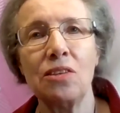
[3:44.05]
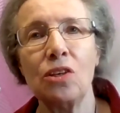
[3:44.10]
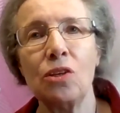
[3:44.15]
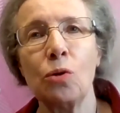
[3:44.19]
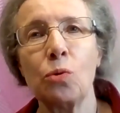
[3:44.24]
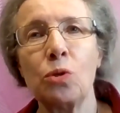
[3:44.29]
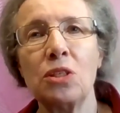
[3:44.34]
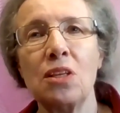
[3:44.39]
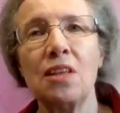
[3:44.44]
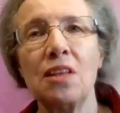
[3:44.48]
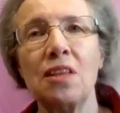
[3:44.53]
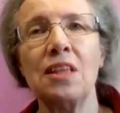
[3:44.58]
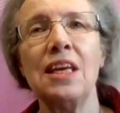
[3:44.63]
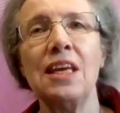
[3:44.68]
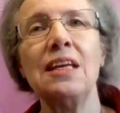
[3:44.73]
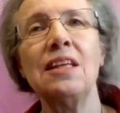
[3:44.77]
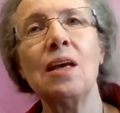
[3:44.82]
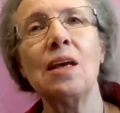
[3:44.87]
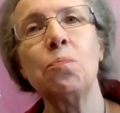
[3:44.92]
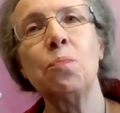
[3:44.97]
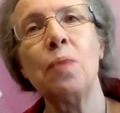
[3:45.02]
It's the thing
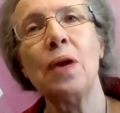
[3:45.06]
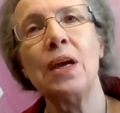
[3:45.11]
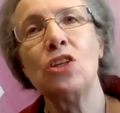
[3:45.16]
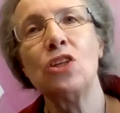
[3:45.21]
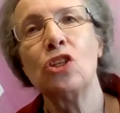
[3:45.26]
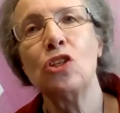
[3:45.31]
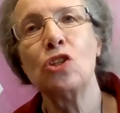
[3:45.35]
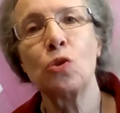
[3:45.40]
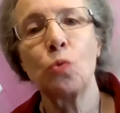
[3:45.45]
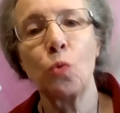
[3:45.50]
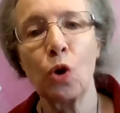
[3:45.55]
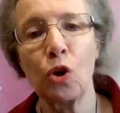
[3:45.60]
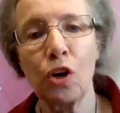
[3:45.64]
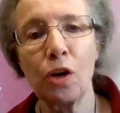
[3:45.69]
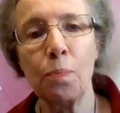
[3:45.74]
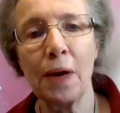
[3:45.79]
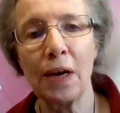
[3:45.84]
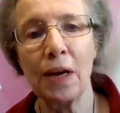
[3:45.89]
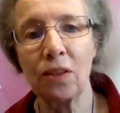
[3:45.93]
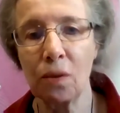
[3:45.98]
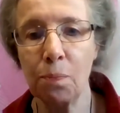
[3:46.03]
that patients worry
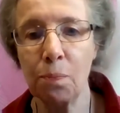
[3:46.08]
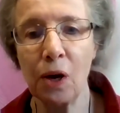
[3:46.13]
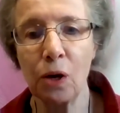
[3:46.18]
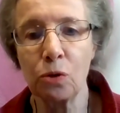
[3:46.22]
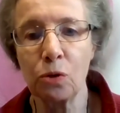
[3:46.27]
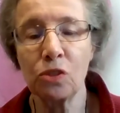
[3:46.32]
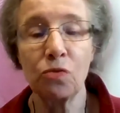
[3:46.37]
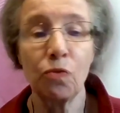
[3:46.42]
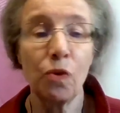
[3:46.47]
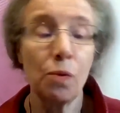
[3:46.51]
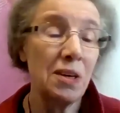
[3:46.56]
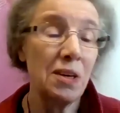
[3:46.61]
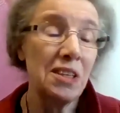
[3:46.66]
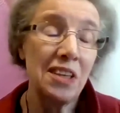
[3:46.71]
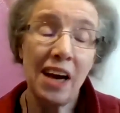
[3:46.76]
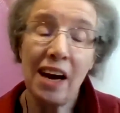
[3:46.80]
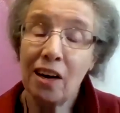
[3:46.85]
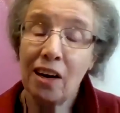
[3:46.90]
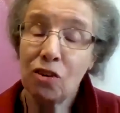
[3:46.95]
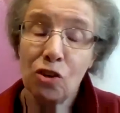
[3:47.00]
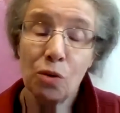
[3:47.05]
about the most. From a
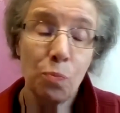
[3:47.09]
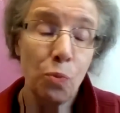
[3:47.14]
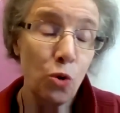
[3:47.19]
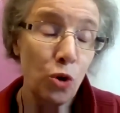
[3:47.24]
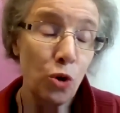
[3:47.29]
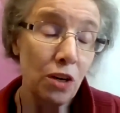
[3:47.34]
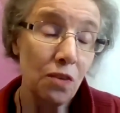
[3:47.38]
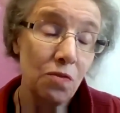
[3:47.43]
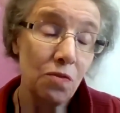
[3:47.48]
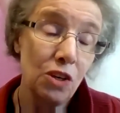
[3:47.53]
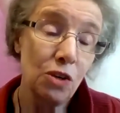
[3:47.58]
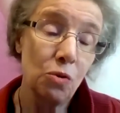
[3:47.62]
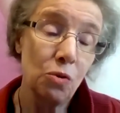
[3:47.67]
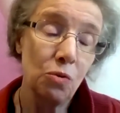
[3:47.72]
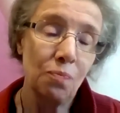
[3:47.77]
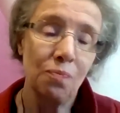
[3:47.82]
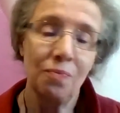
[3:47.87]
doctor point of view,